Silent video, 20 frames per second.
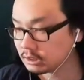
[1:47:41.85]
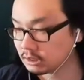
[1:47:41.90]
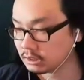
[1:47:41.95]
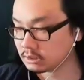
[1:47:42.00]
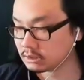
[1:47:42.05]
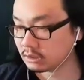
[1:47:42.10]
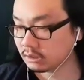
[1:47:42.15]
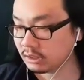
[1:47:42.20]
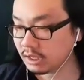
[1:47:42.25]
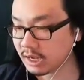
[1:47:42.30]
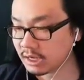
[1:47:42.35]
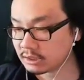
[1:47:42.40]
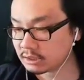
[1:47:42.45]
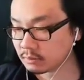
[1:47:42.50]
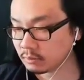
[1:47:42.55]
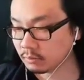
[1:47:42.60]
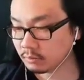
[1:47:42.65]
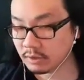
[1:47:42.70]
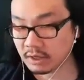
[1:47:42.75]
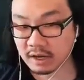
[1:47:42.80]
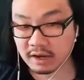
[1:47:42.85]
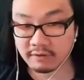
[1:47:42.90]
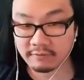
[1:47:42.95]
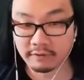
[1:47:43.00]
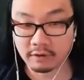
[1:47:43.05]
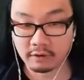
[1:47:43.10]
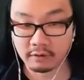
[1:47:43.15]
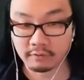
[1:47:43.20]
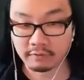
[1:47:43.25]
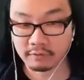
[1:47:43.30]
It is the last one we have
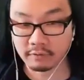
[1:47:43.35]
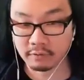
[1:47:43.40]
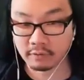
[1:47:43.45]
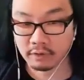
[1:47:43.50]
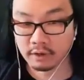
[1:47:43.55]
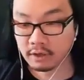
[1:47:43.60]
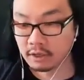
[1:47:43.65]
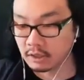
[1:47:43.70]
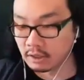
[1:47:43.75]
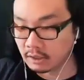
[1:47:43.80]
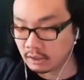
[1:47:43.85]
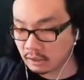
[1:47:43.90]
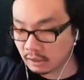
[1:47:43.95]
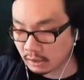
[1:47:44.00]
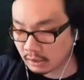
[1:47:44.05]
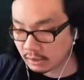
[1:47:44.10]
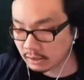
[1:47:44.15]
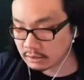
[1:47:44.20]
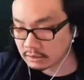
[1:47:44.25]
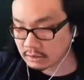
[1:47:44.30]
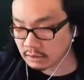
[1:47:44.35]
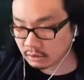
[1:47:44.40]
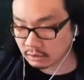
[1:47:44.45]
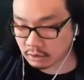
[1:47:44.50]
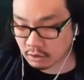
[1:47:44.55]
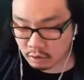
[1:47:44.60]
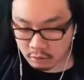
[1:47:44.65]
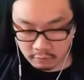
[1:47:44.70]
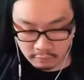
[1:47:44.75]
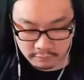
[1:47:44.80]
here for uh,
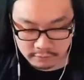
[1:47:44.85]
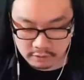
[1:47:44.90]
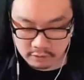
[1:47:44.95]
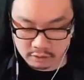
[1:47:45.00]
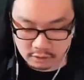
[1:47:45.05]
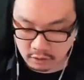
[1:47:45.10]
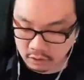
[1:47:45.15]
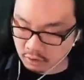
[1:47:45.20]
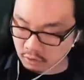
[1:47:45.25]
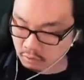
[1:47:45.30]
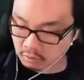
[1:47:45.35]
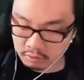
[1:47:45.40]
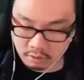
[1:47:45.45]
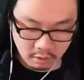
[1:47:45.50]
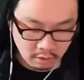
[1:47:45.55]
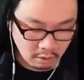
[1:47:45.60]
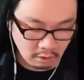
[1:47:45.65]
Zelkova Snow.